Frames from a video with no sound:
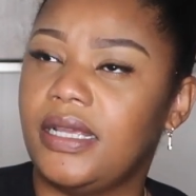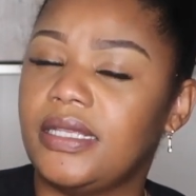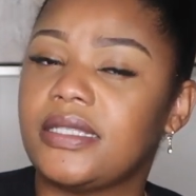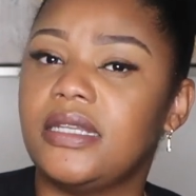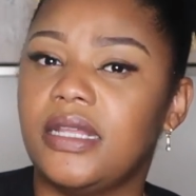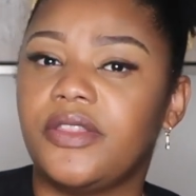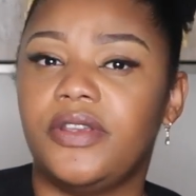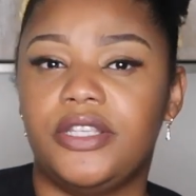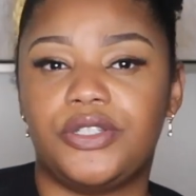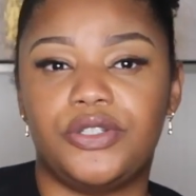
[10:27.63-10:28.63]
It's
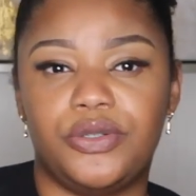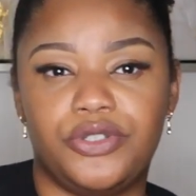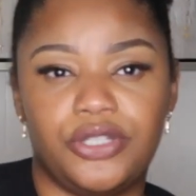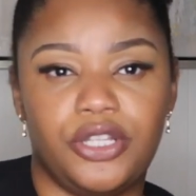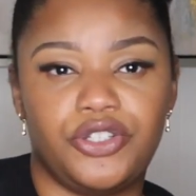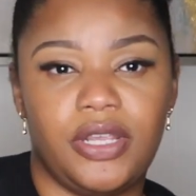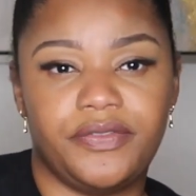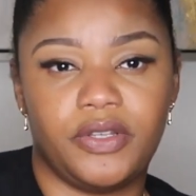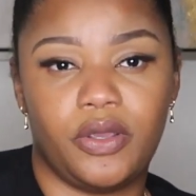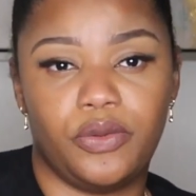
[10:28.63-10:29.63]
another institution that you
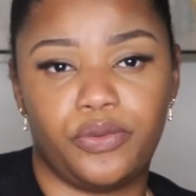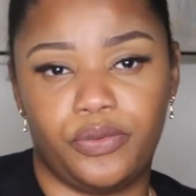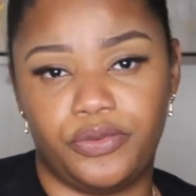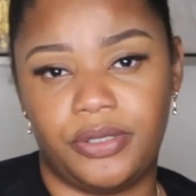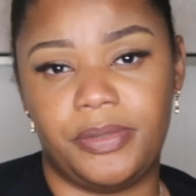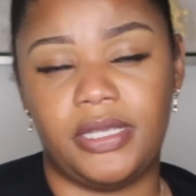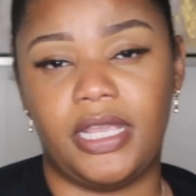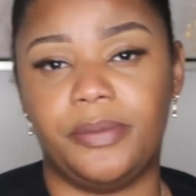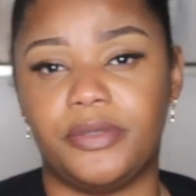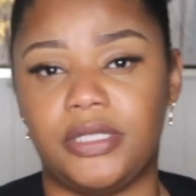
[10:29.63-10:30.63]
have to go through to be
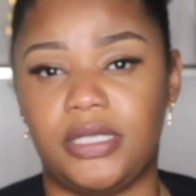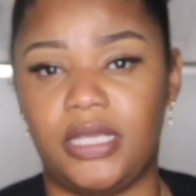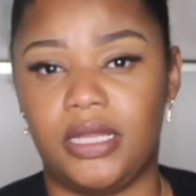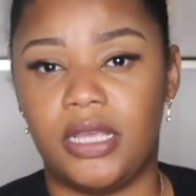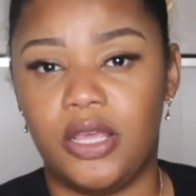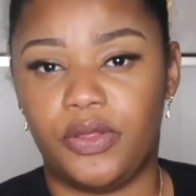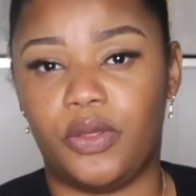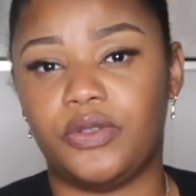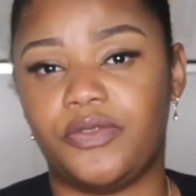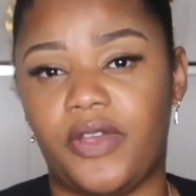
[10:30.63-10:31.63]
able to get
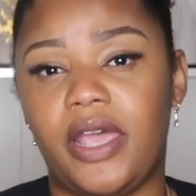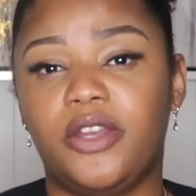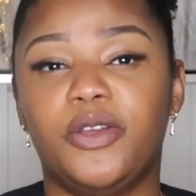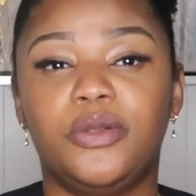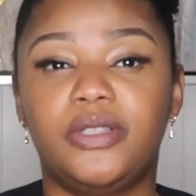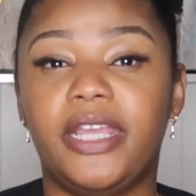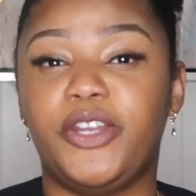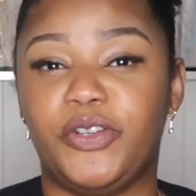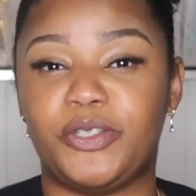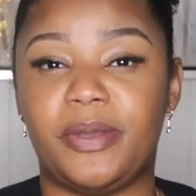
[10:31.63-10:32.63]
those final
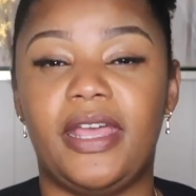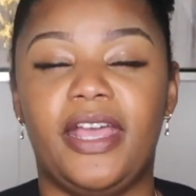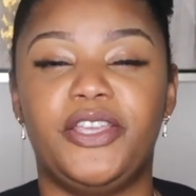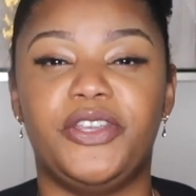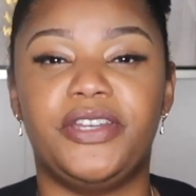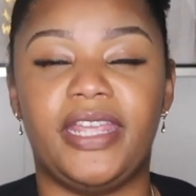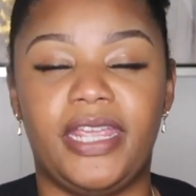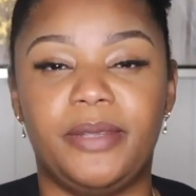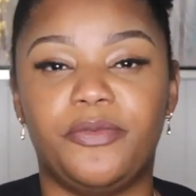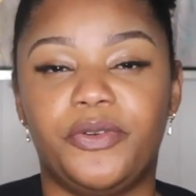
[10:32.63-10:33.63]
letters behind your
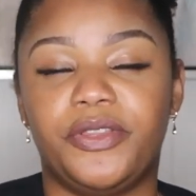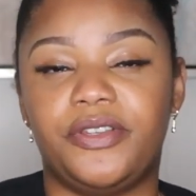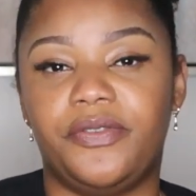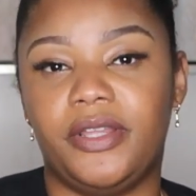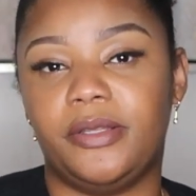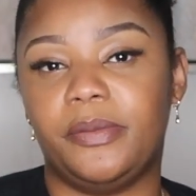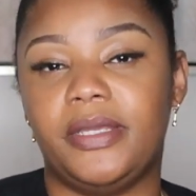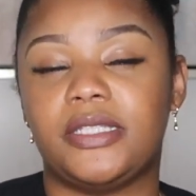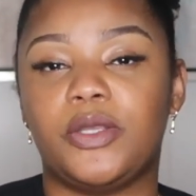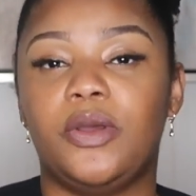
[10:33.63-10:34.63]
name for the
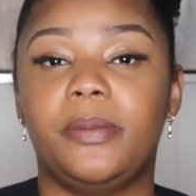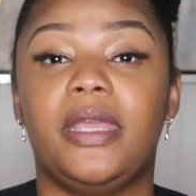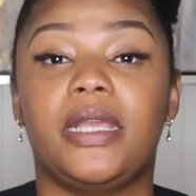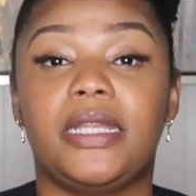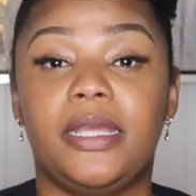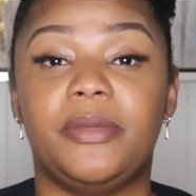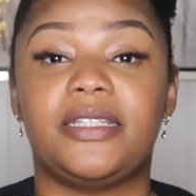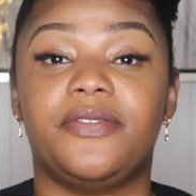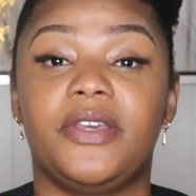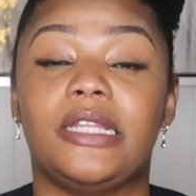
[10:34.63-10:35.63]
development. So I'm
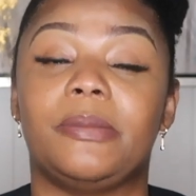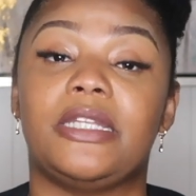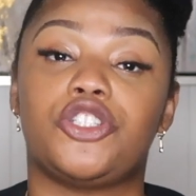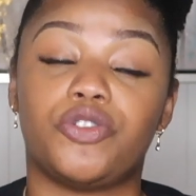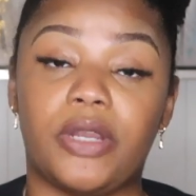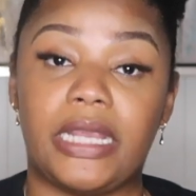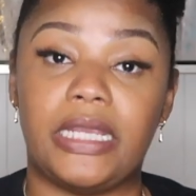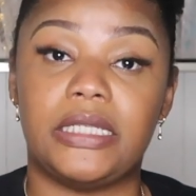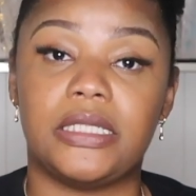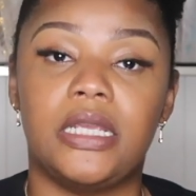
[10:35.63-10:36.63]
economic development
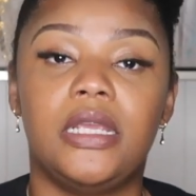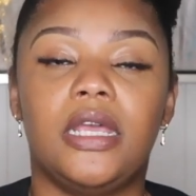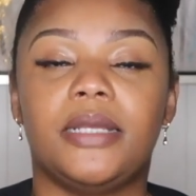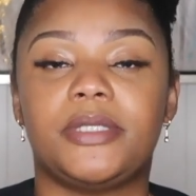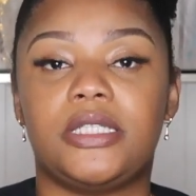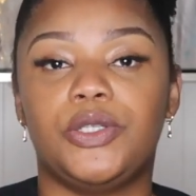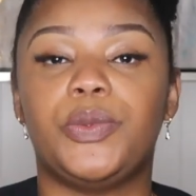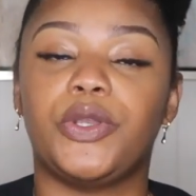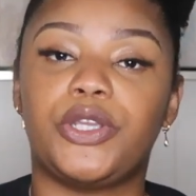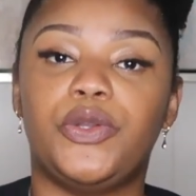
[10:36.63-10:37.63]
trained. I'm still
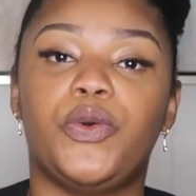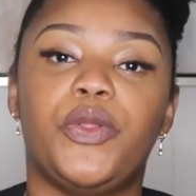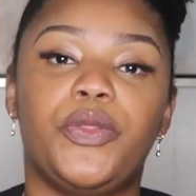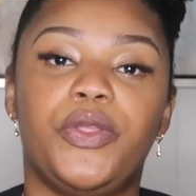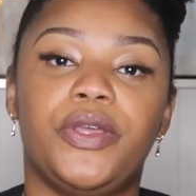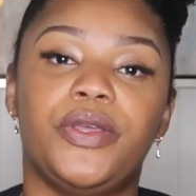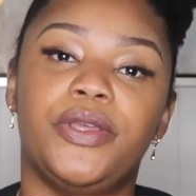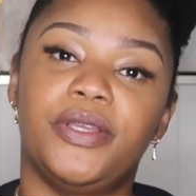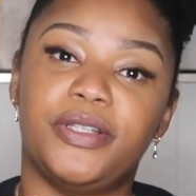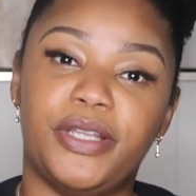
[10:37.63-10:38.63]
working on the
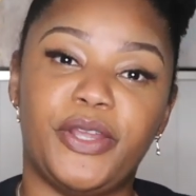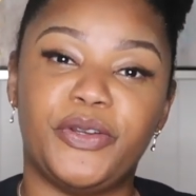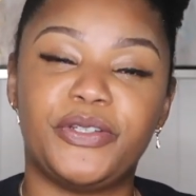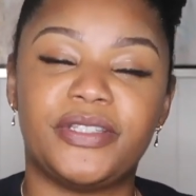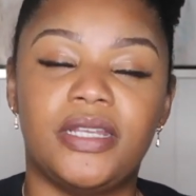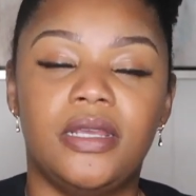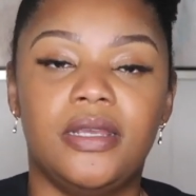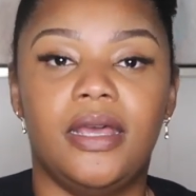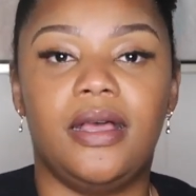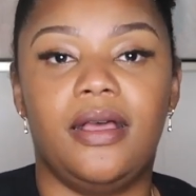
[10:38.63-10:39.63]
letters.
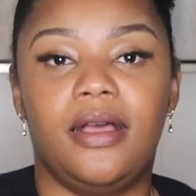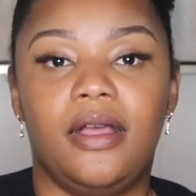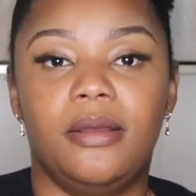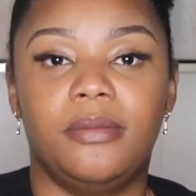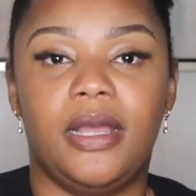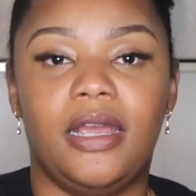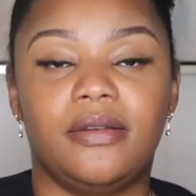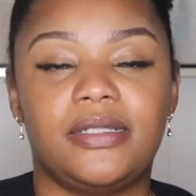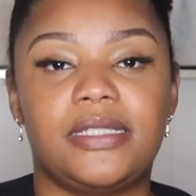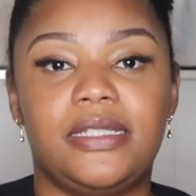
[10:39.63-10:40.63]
I
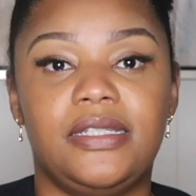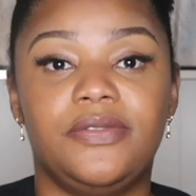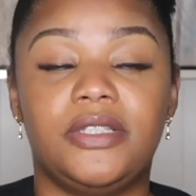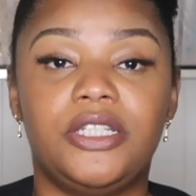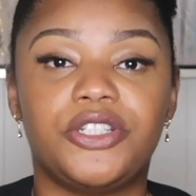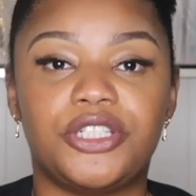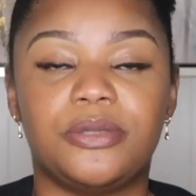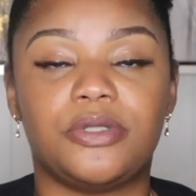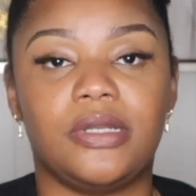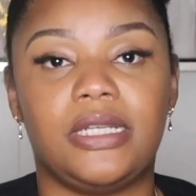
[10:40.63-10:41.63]
received
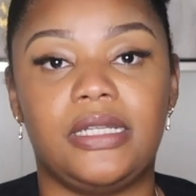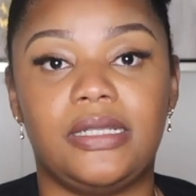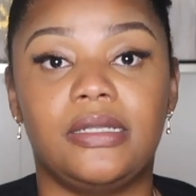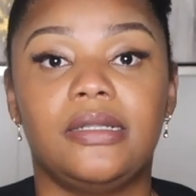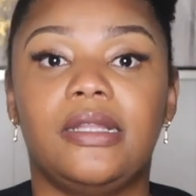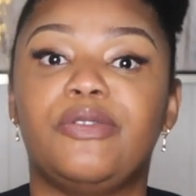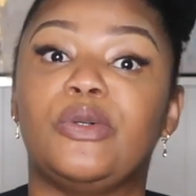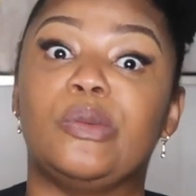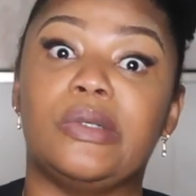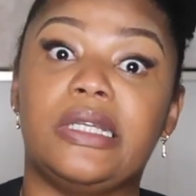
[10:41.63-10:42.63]
leadership training
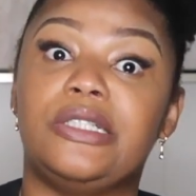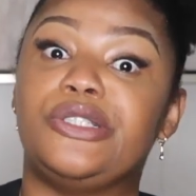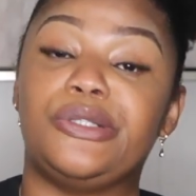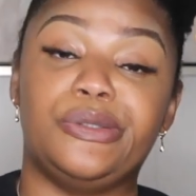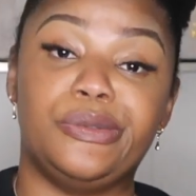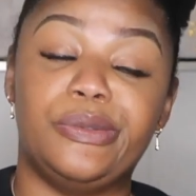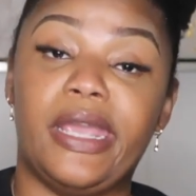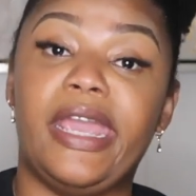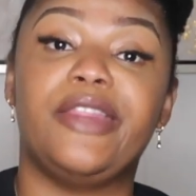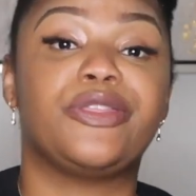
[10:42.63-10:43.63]
level 1, 2,
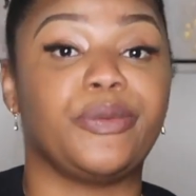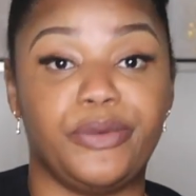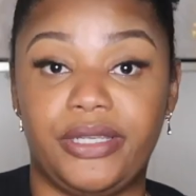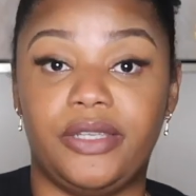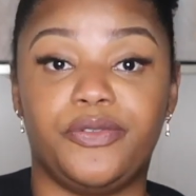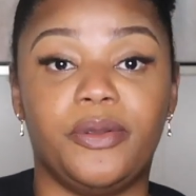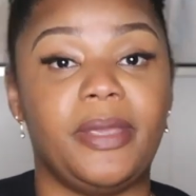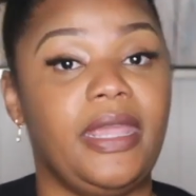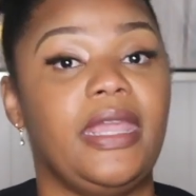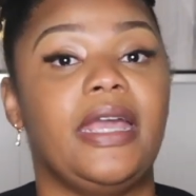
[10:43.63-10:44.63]
and 3 from
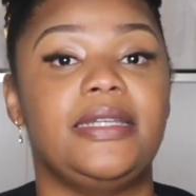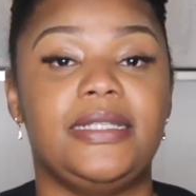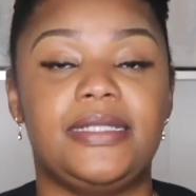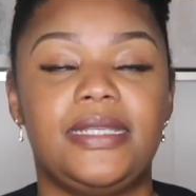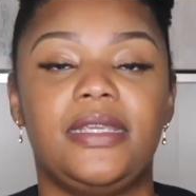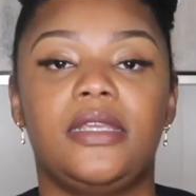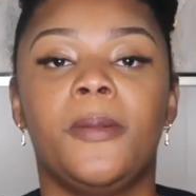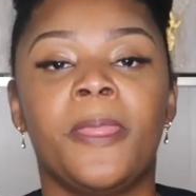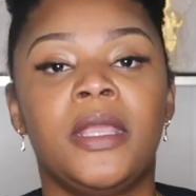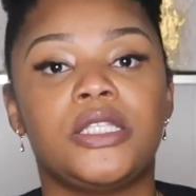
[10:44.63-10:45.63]
AIDT.
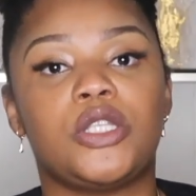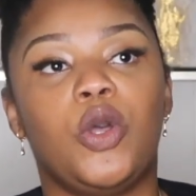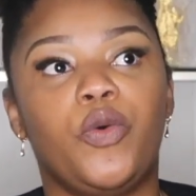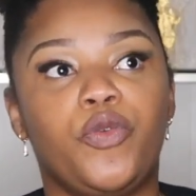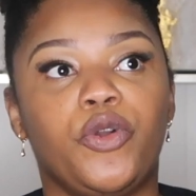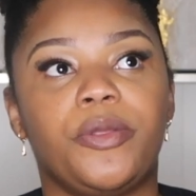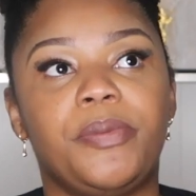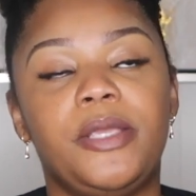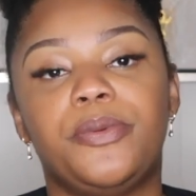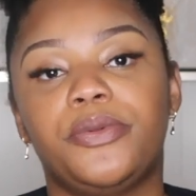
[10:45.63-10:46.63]
So for the
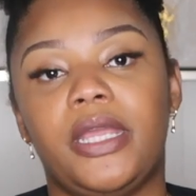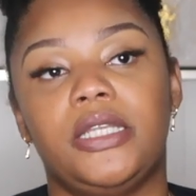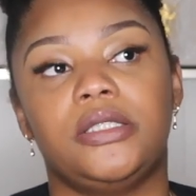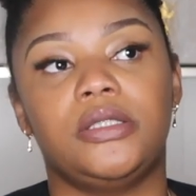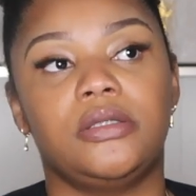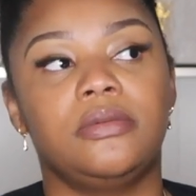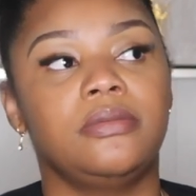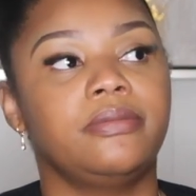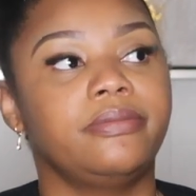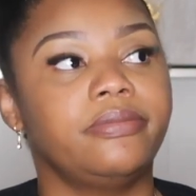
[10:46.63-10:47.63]
people that
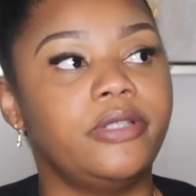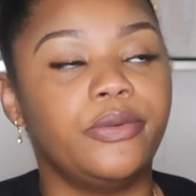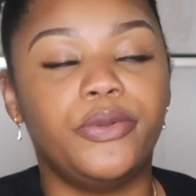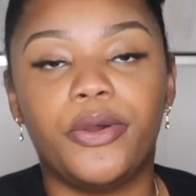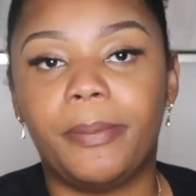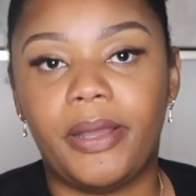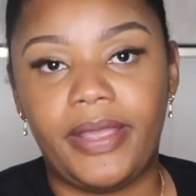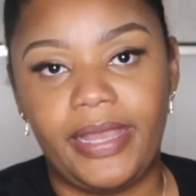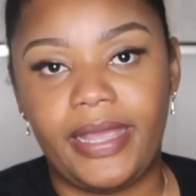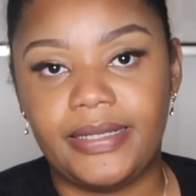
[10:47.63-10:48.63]
don't know
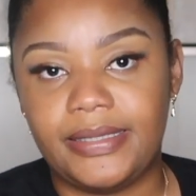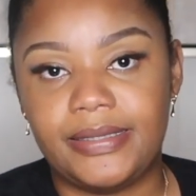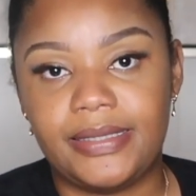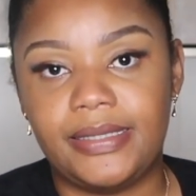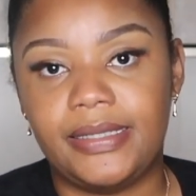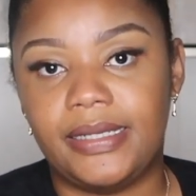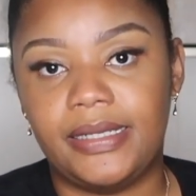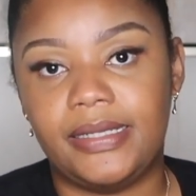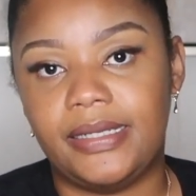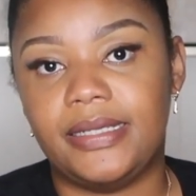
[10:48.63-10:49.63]
about AIDT,
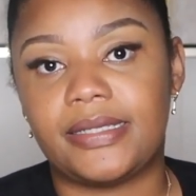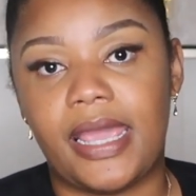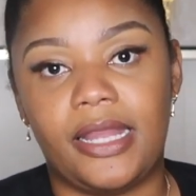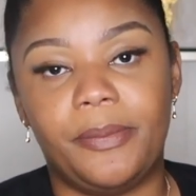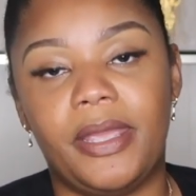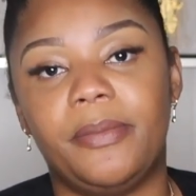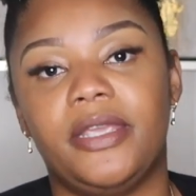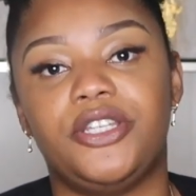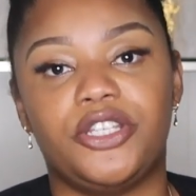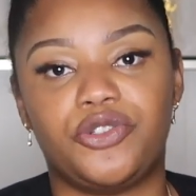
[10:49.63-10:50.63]
it is Alabama
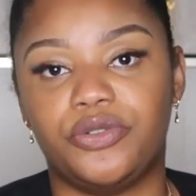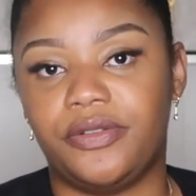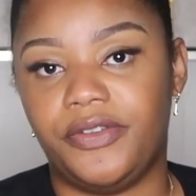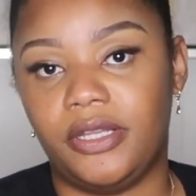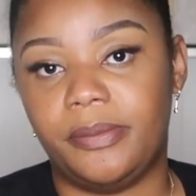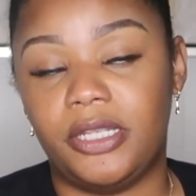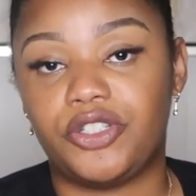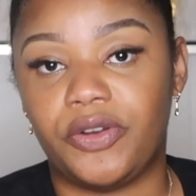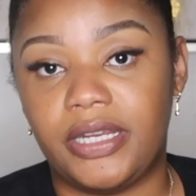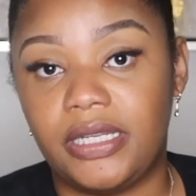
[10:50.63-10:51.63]
Industrial
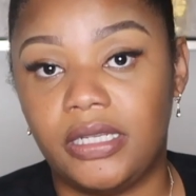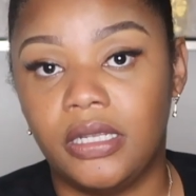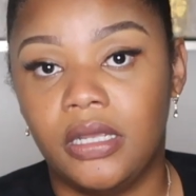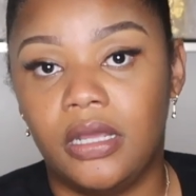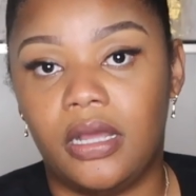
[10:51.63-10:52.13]
Development Training